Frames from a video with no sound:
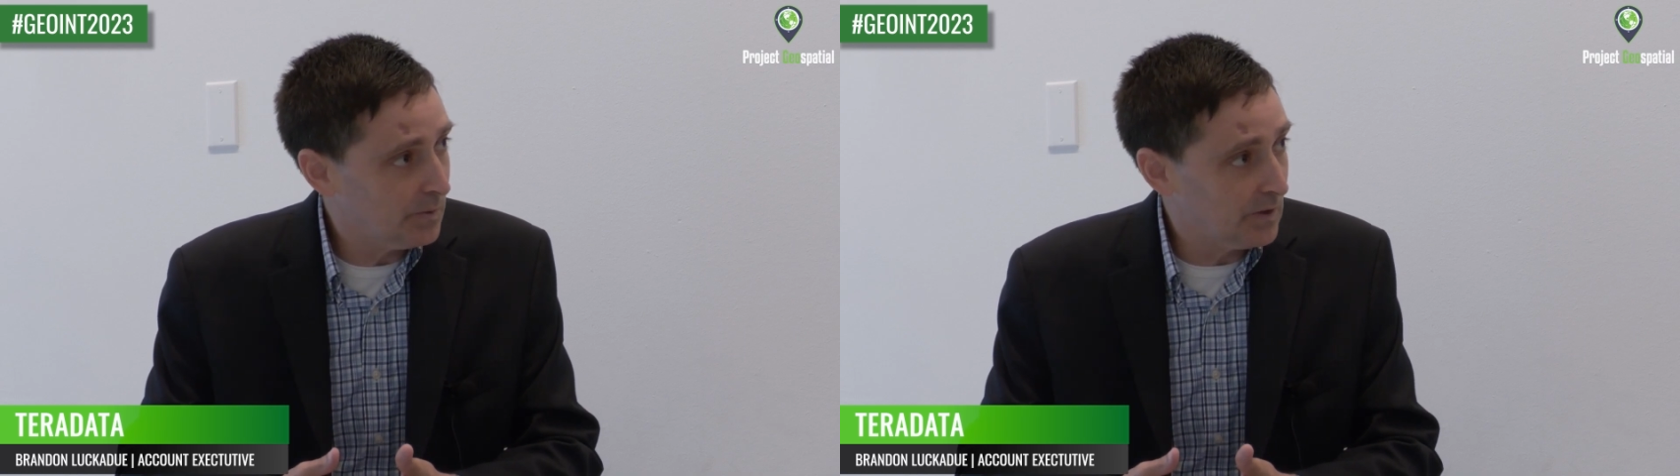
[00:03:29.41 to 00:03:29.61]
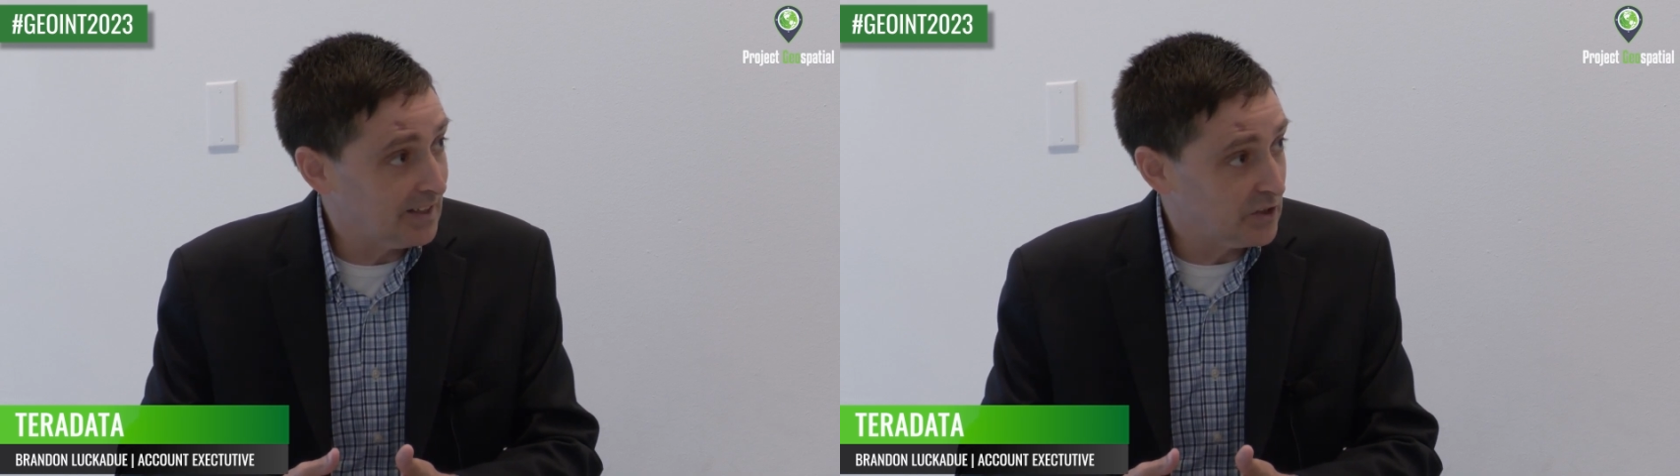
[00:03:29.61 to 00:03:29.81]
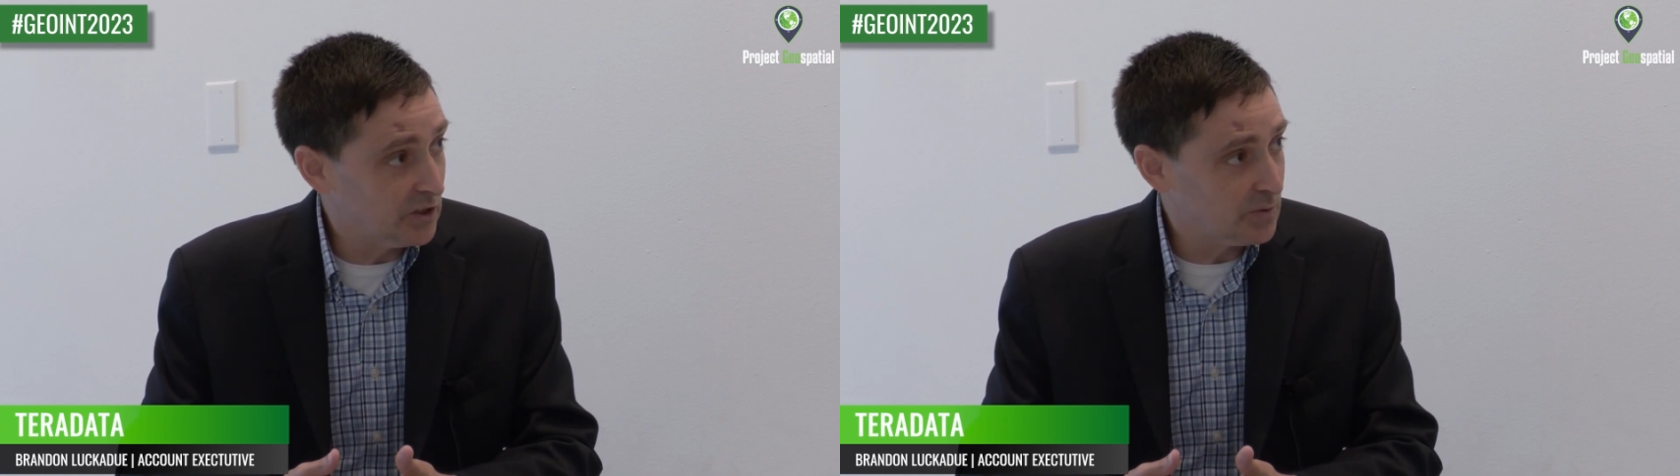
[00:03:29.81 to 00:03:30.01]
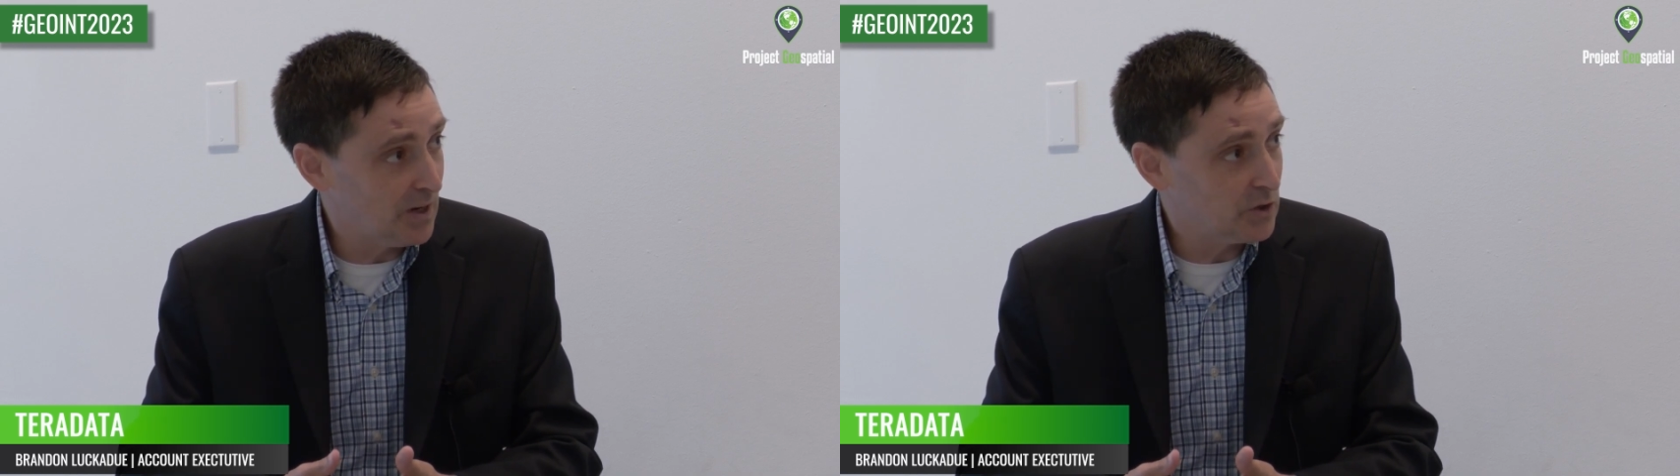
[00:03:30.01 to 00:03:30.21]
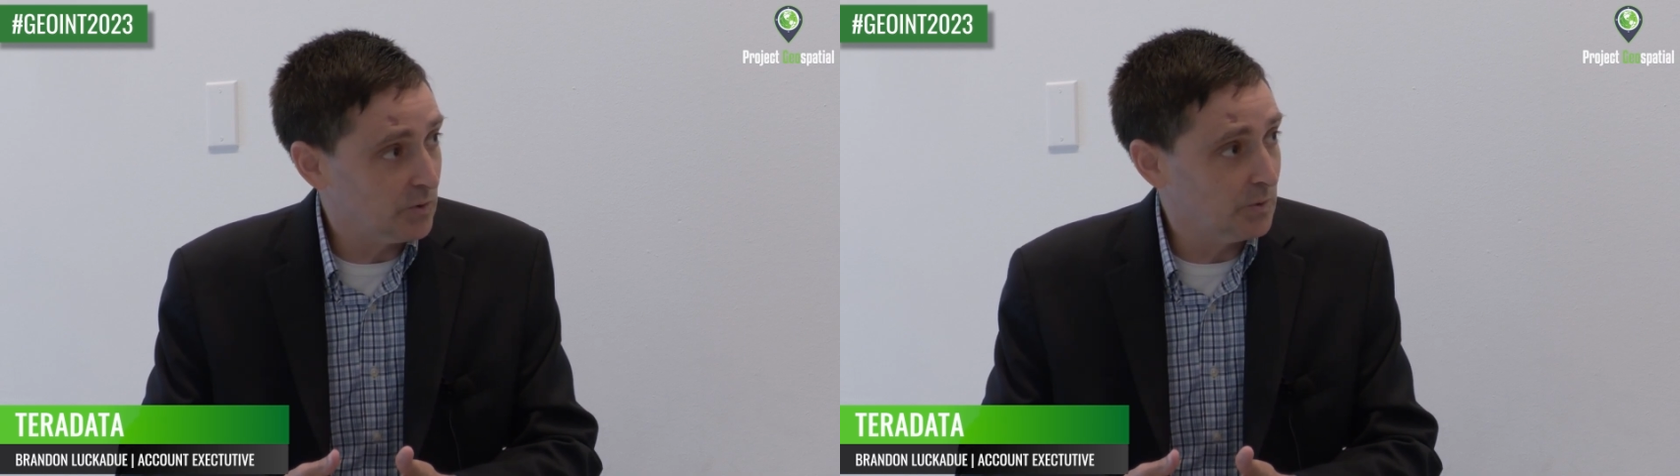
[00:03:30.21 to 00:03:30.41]
that
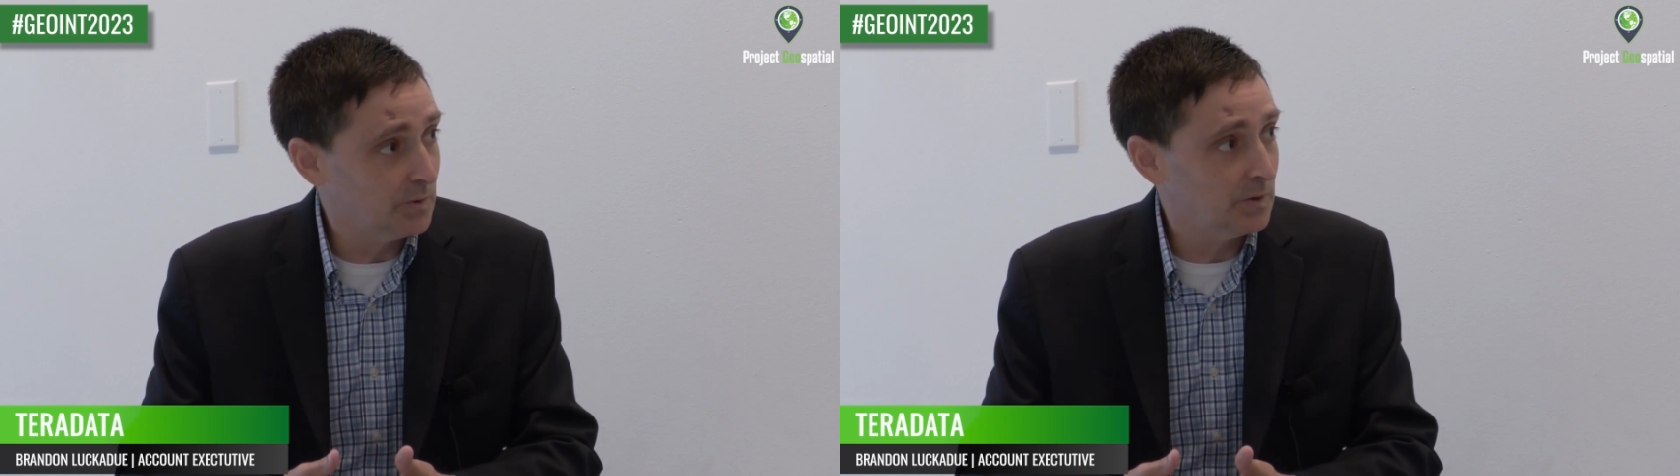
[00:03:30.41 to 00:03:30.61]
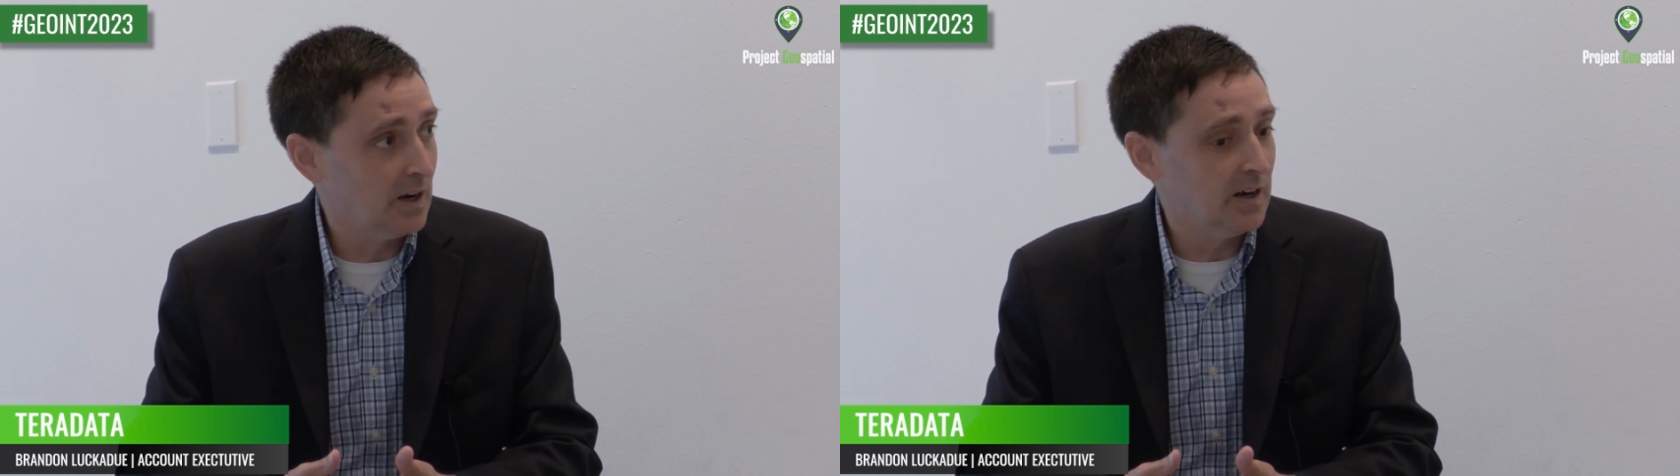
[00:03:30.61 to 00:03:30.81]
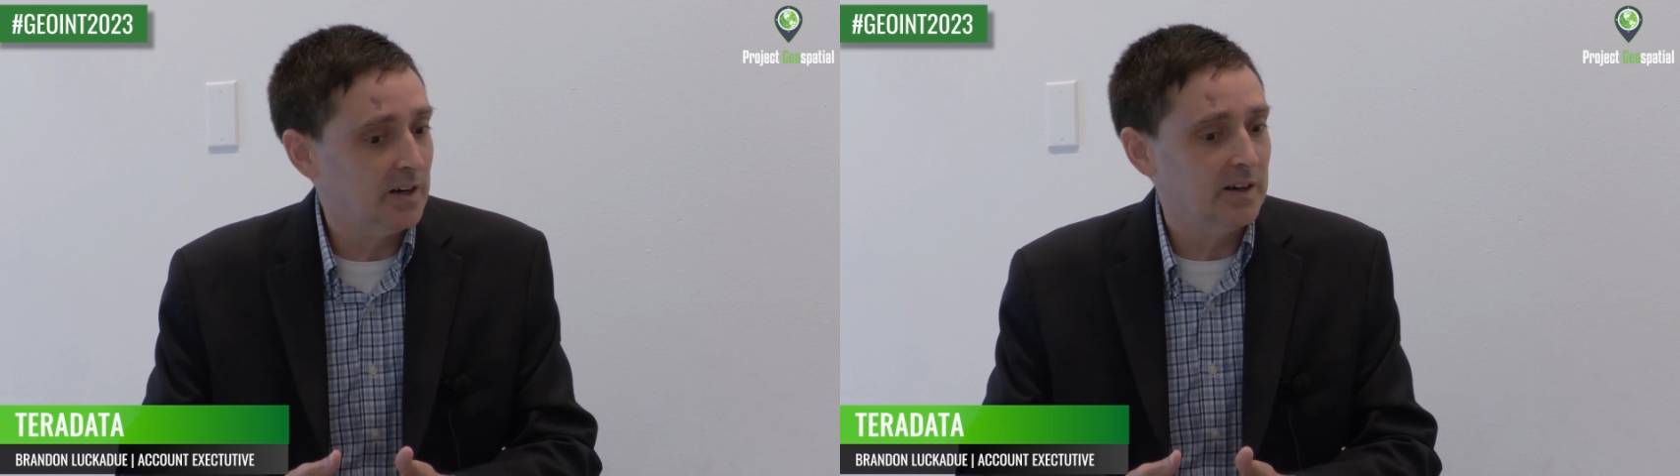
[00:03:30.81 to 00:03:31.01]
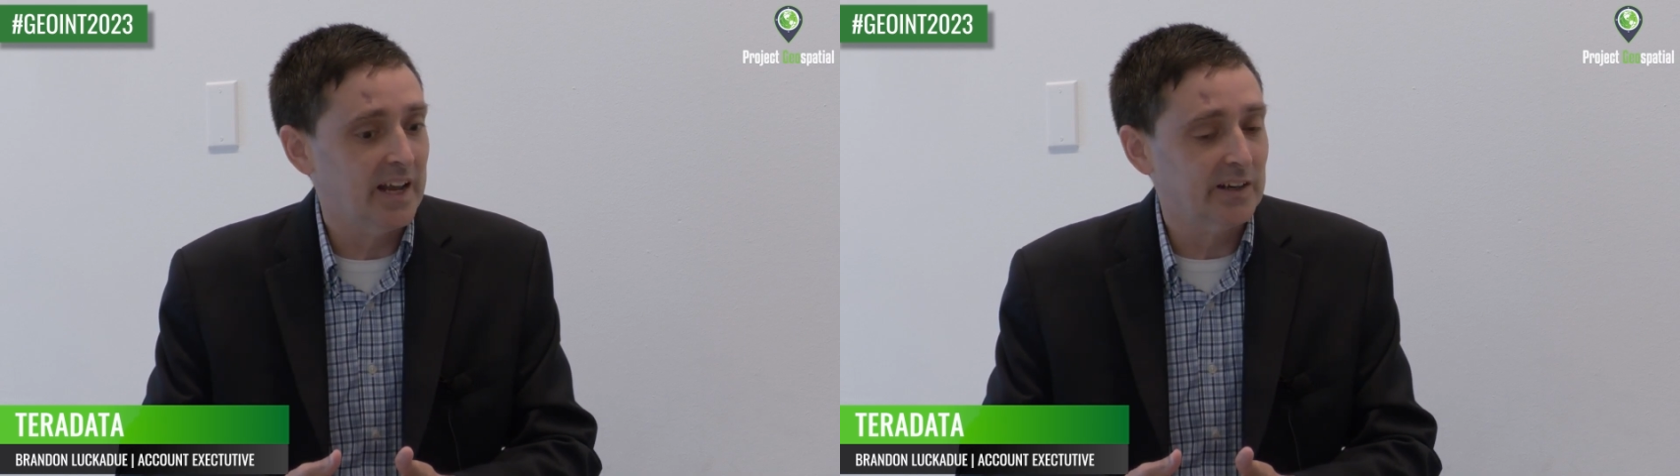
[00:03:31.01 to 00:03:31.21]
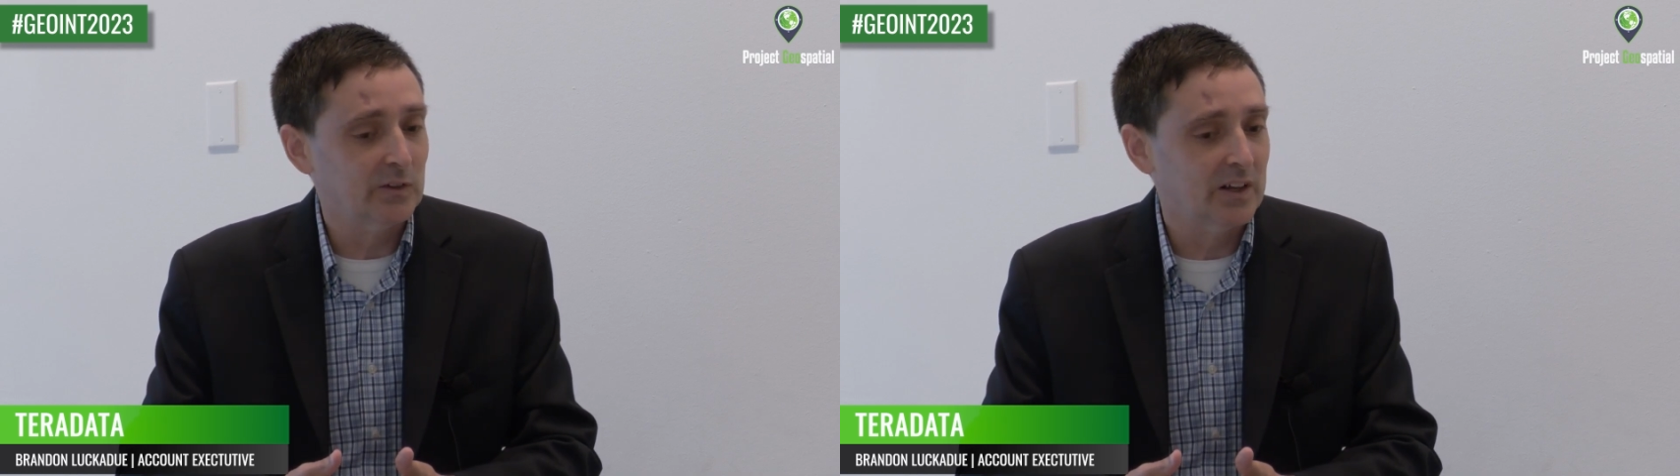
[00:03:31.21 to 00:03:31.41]
geospatial
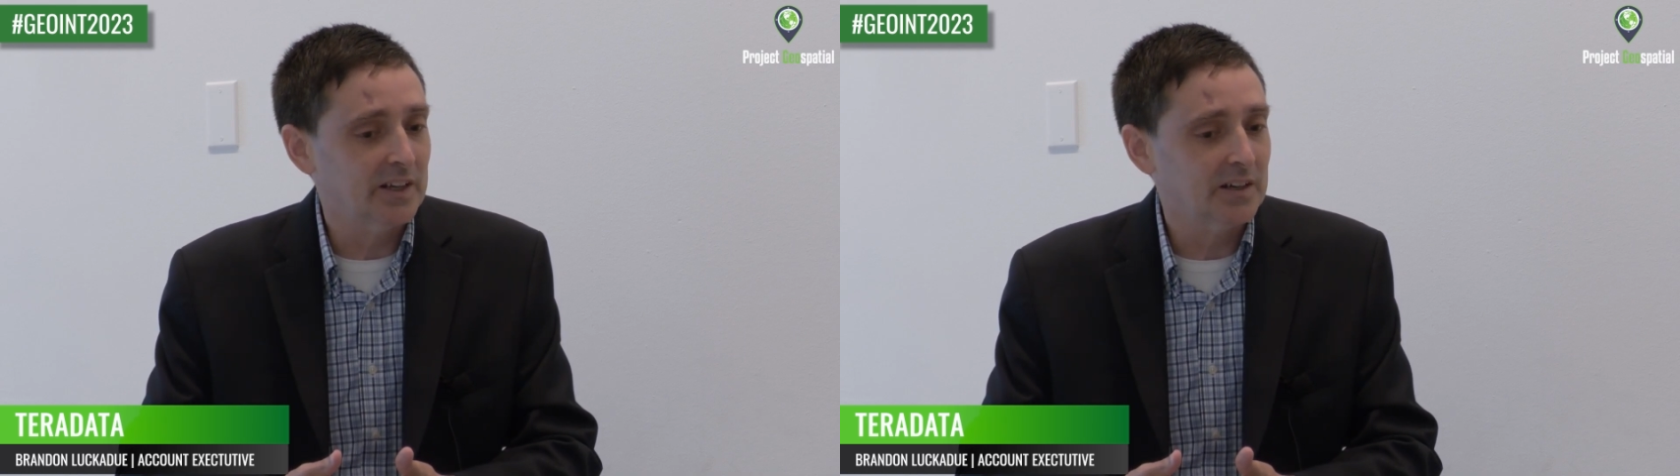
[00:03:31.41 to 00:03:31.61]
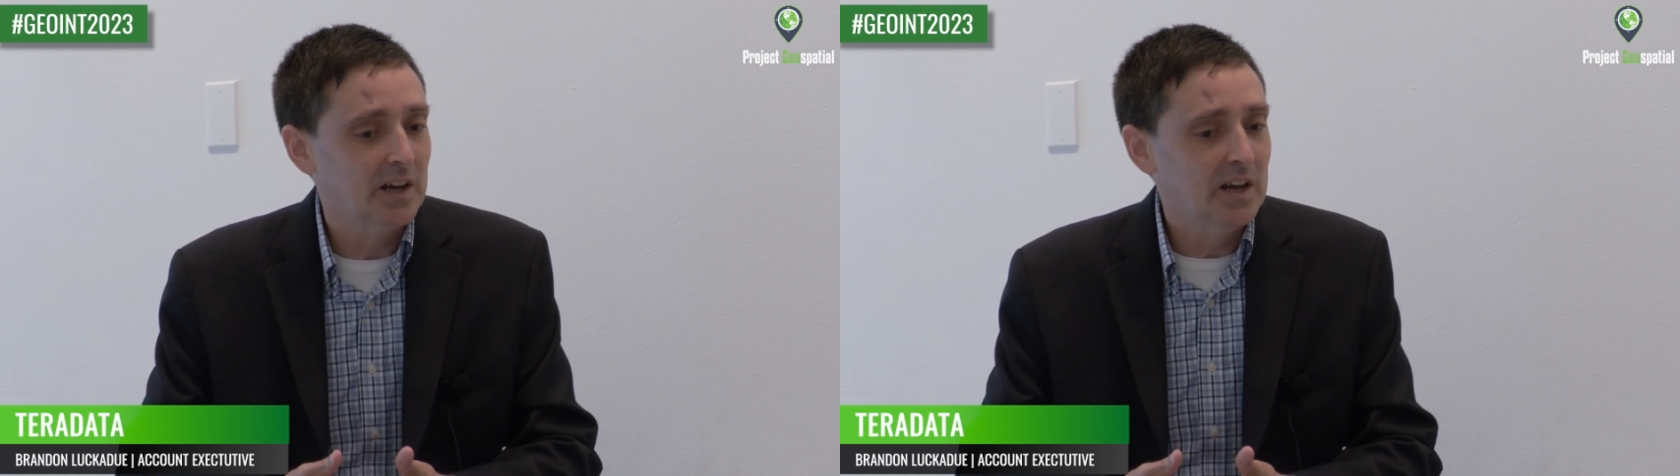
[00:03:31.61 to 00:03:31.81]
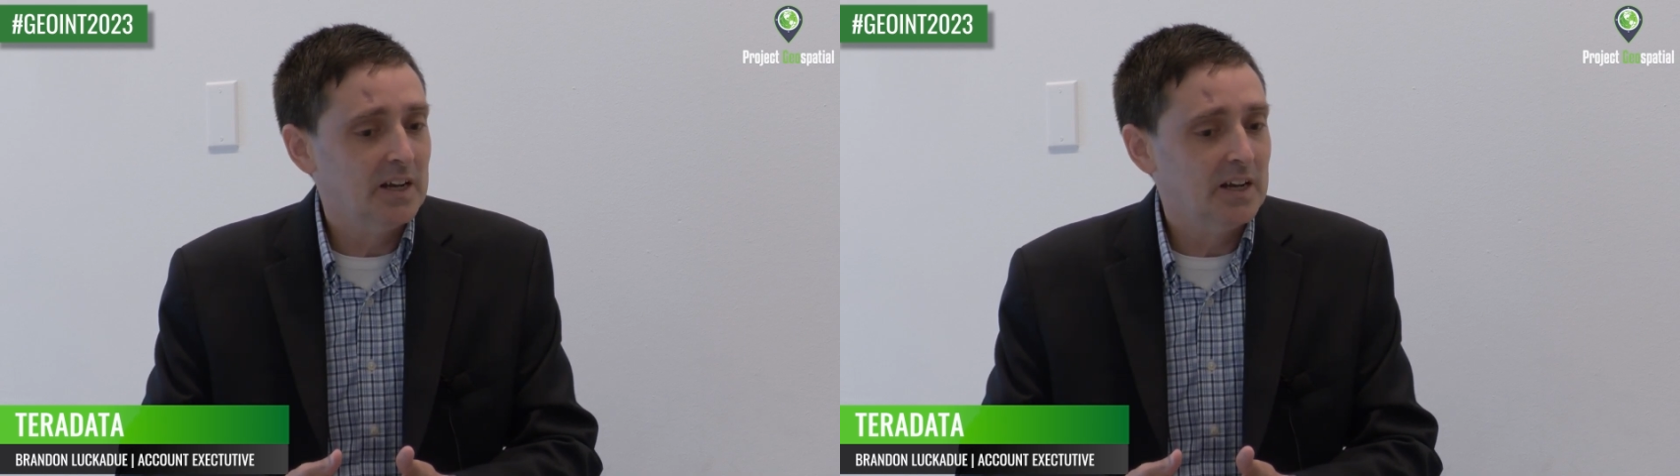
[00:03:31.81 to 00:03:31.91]
analytic,